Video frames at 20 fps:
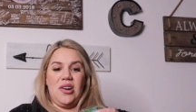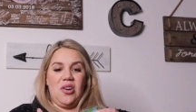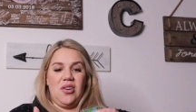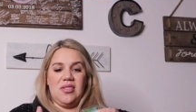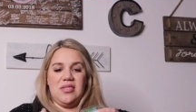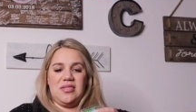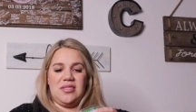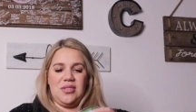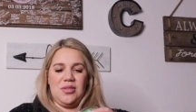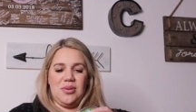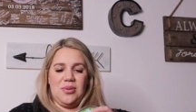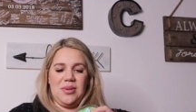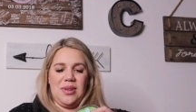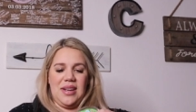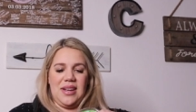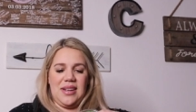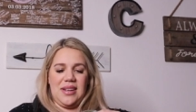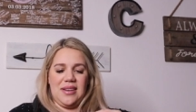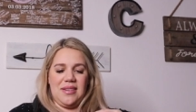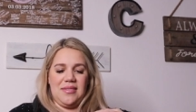also
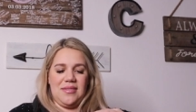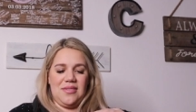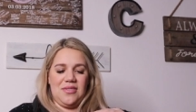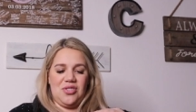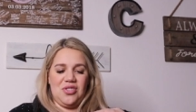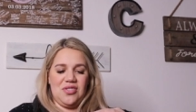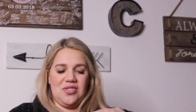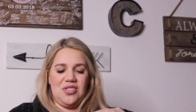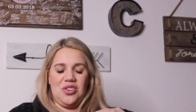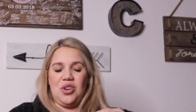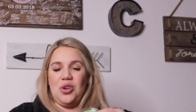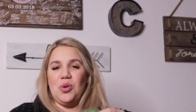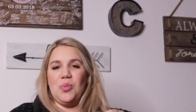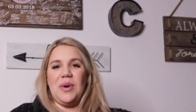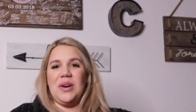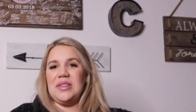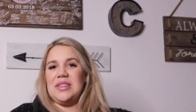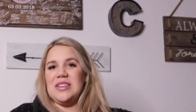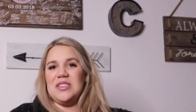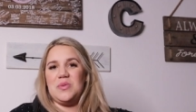like just knew
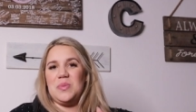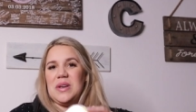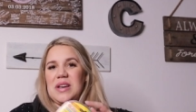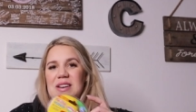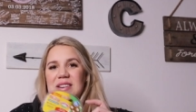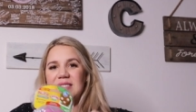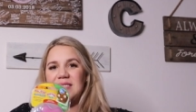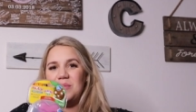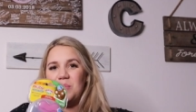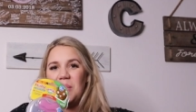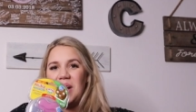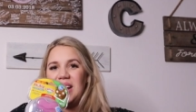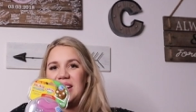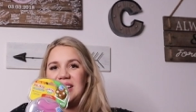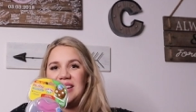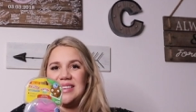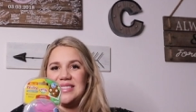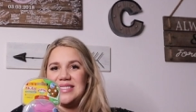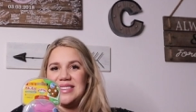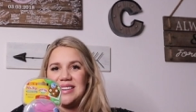about this because my
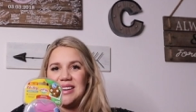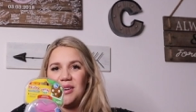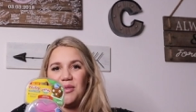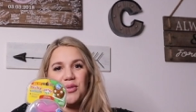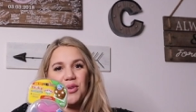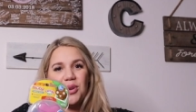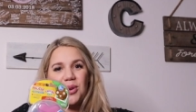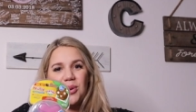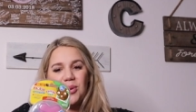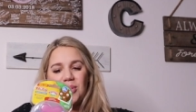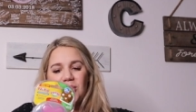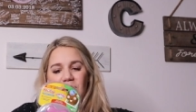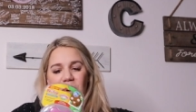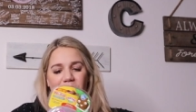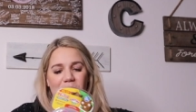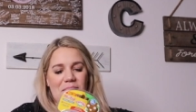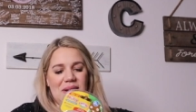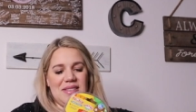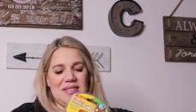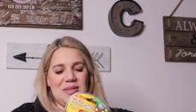niece and nephew
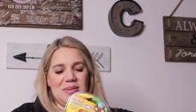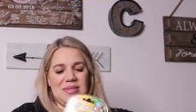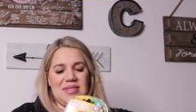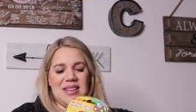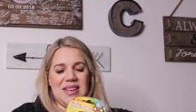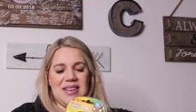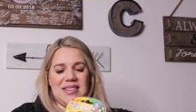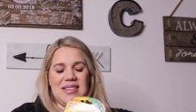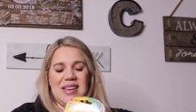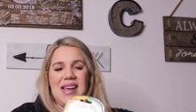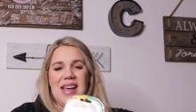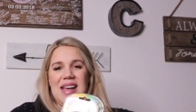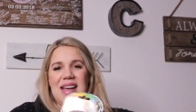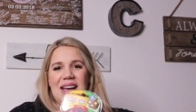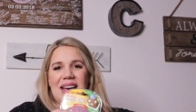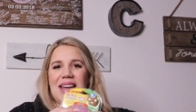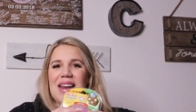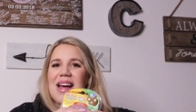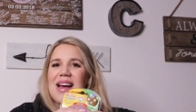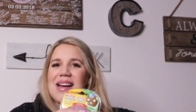always use this.
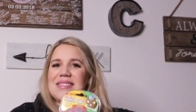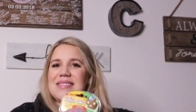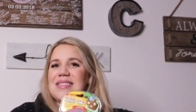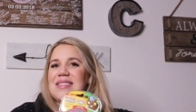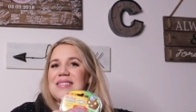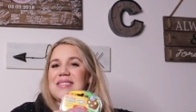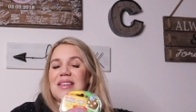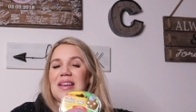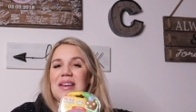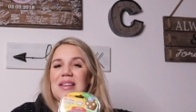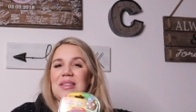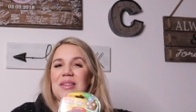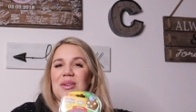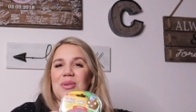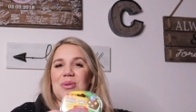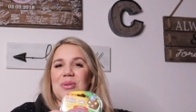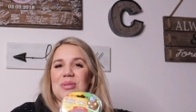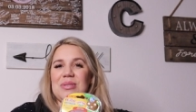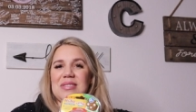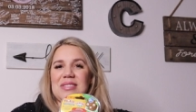It has these like
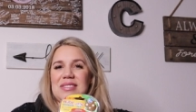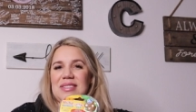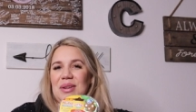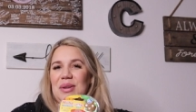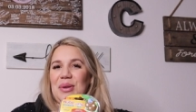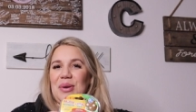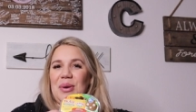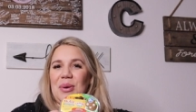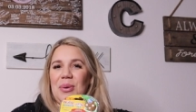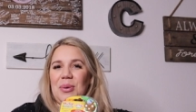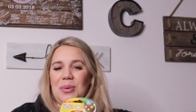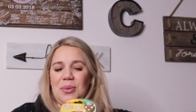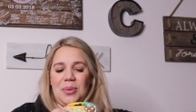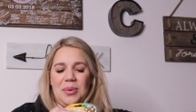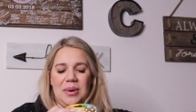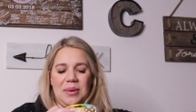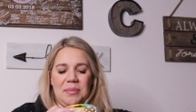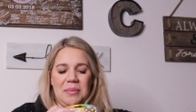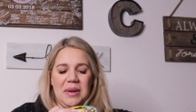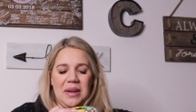little
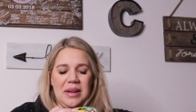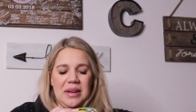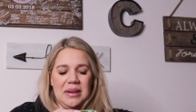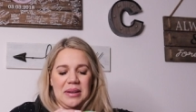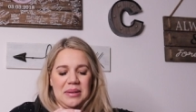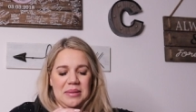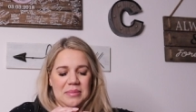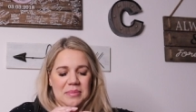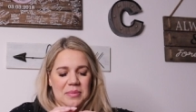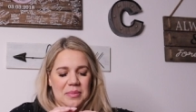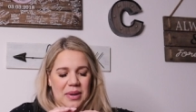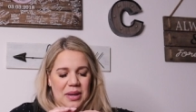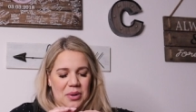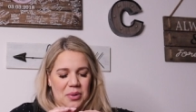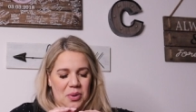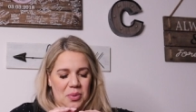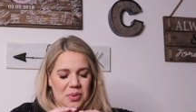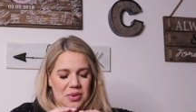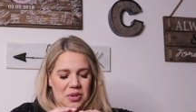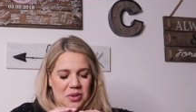silicone, I don't
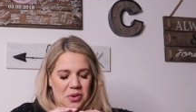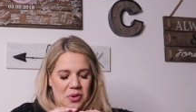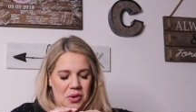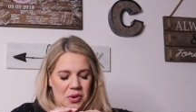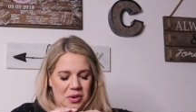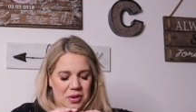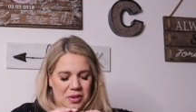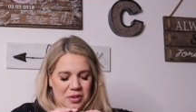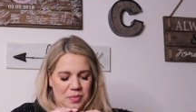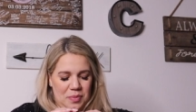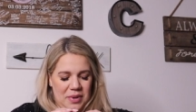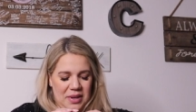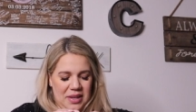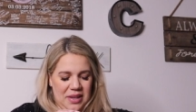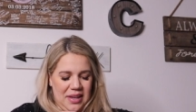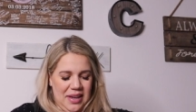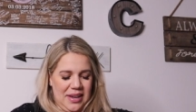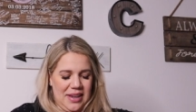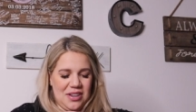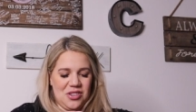know what they're called, but
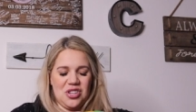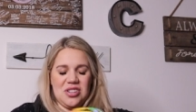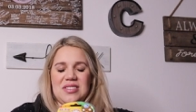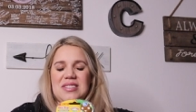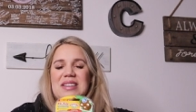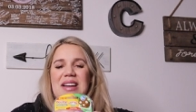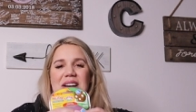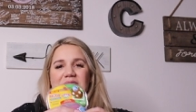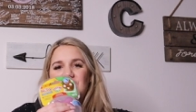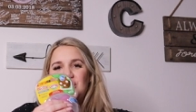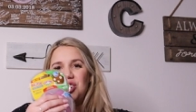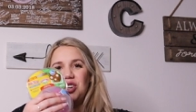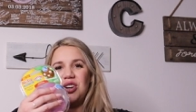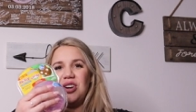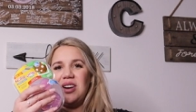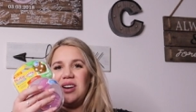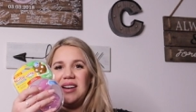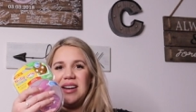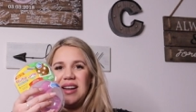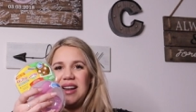like it's just
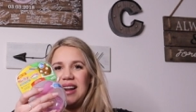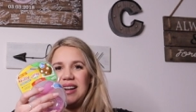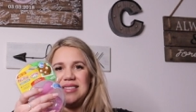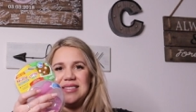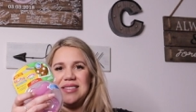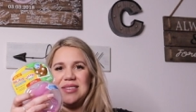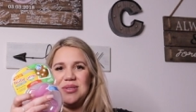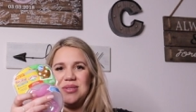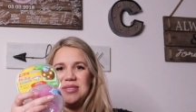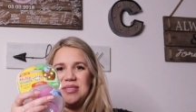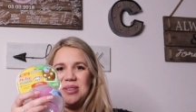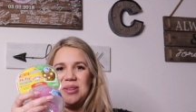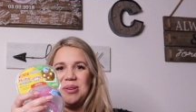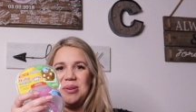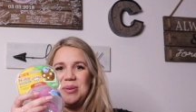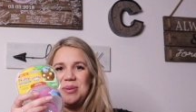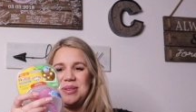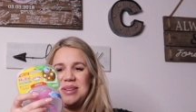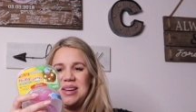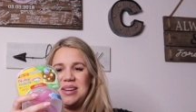textured. It has little
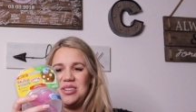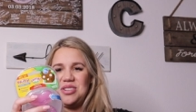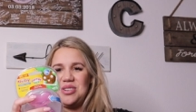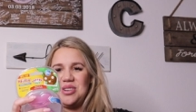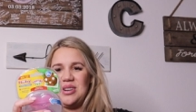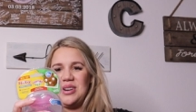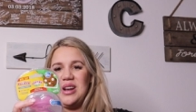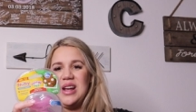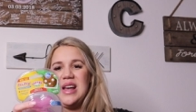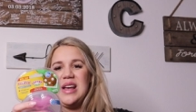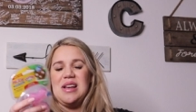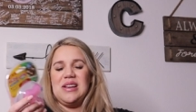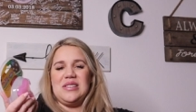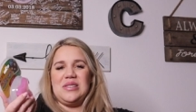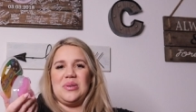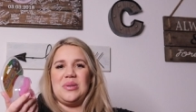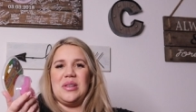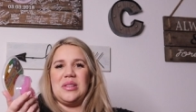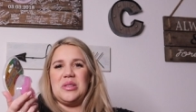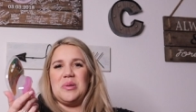silicone texture
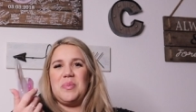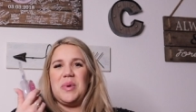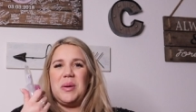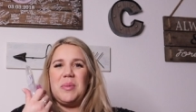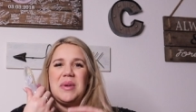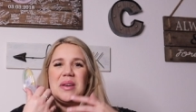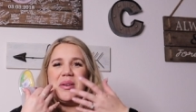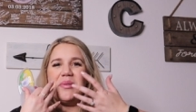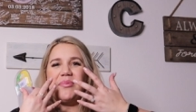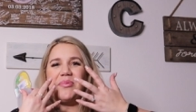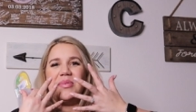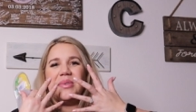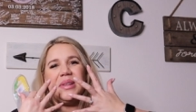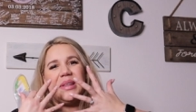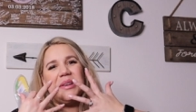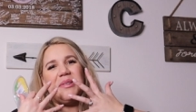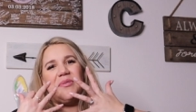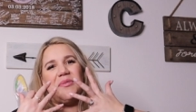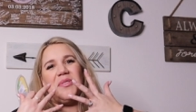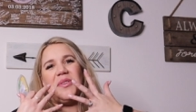so that the baby can
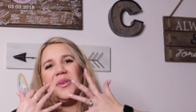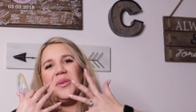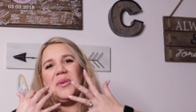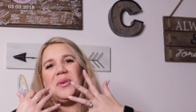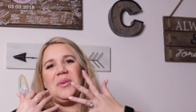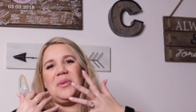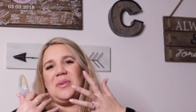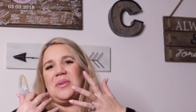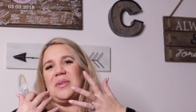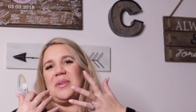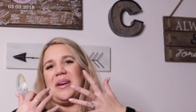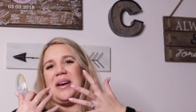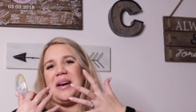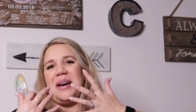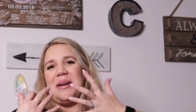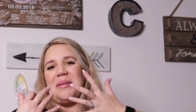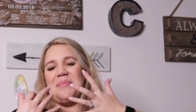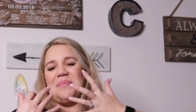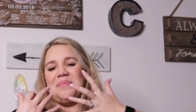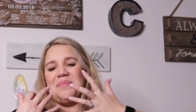really feel
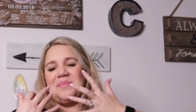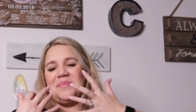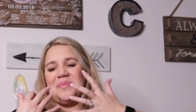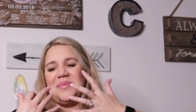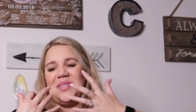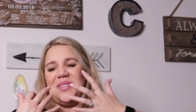um,